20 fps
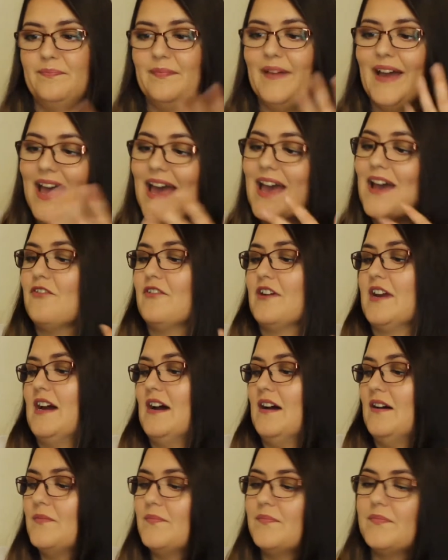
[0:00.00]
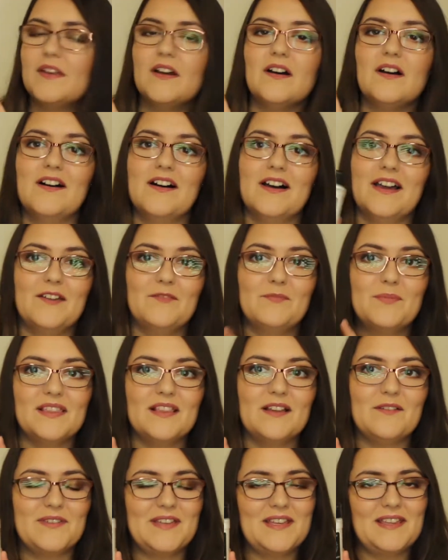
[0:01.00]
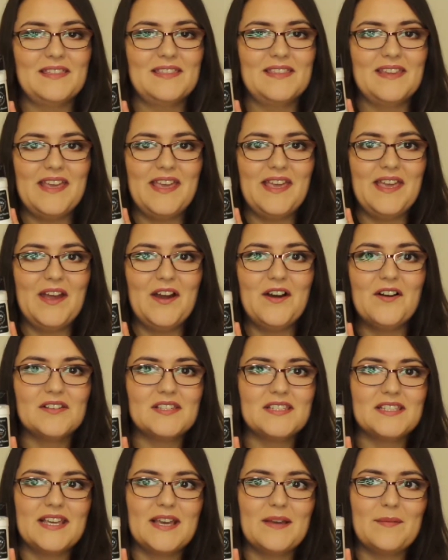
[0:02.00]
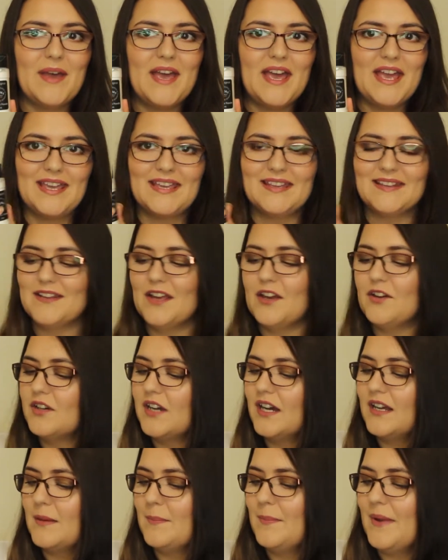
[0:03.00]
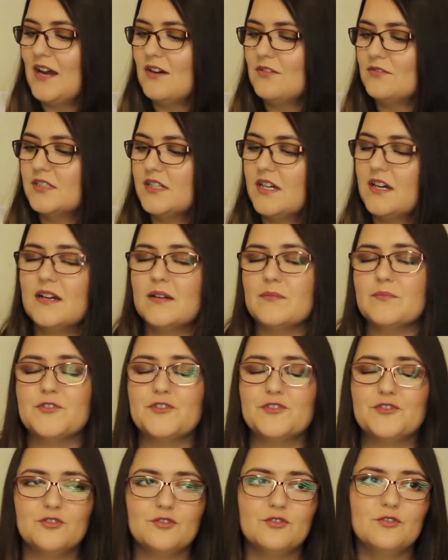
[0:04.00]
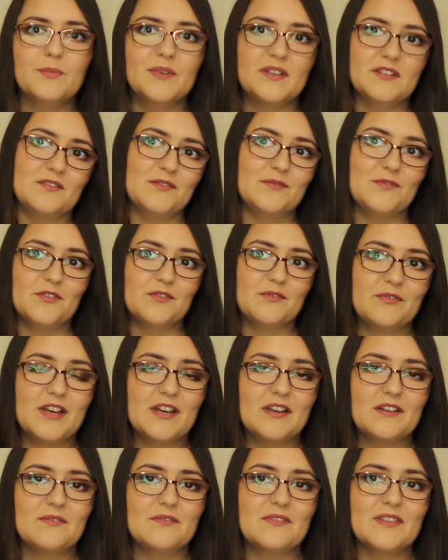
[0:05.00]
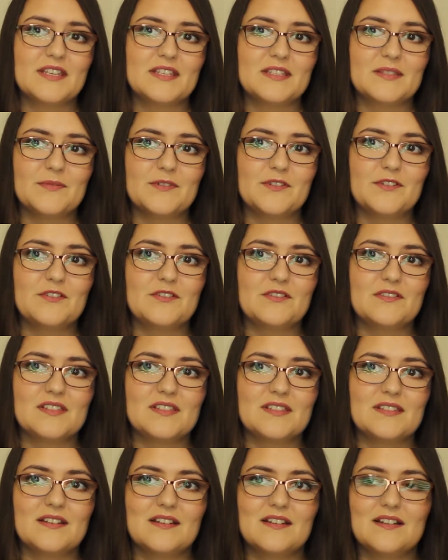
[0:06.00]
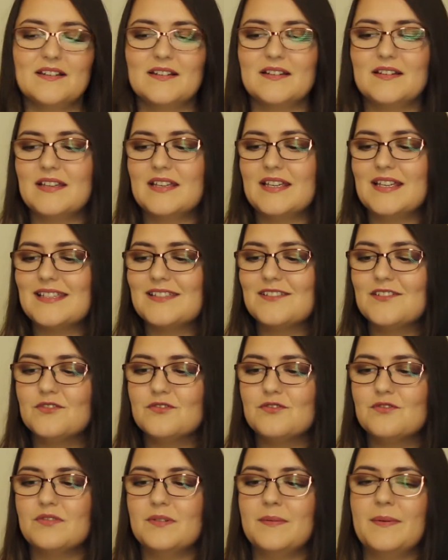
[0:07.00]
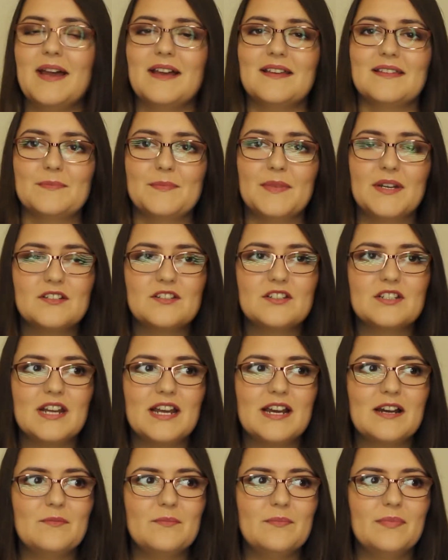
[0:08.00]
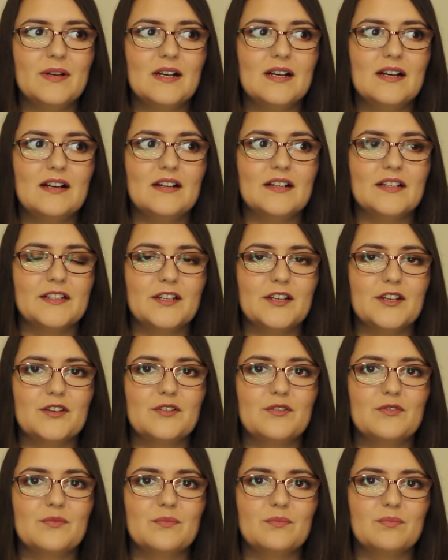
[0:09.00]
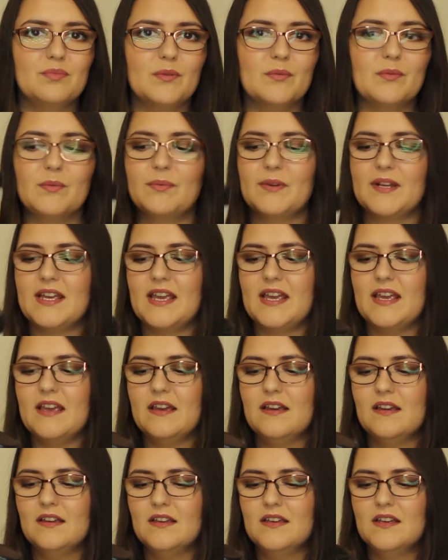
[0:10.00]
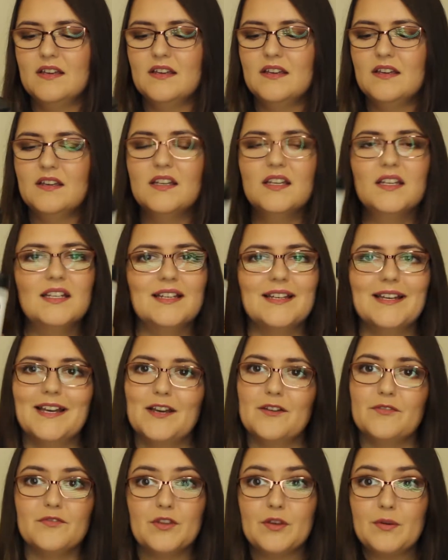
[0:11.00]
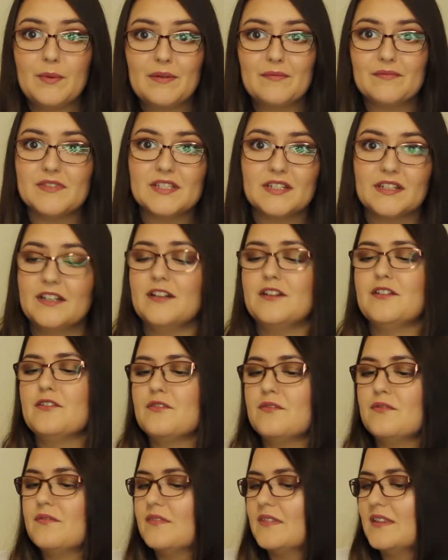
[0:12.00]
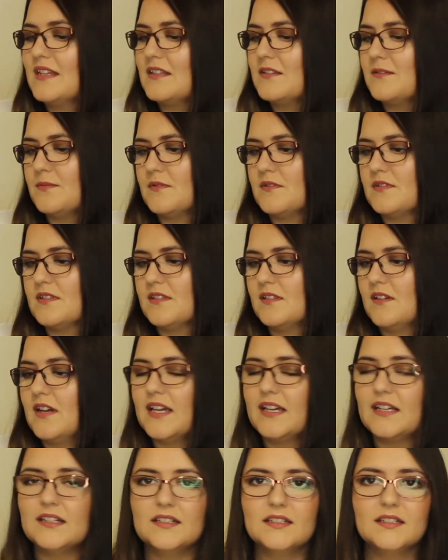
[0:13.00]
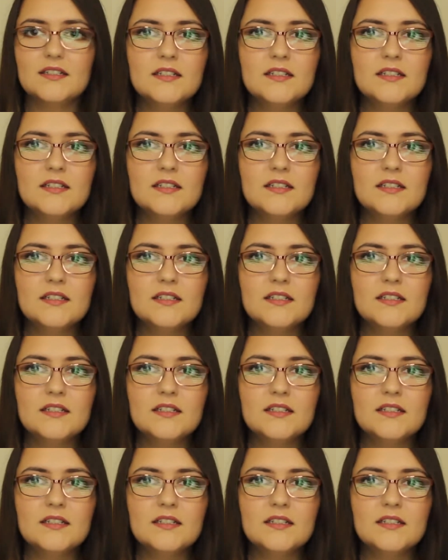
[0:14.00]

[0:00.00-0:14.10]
area, I have been loving the RCMA No Colour Powder. I'm sure most of you heard of this because it's not talked about as much now, but I know probably a few months ago this was like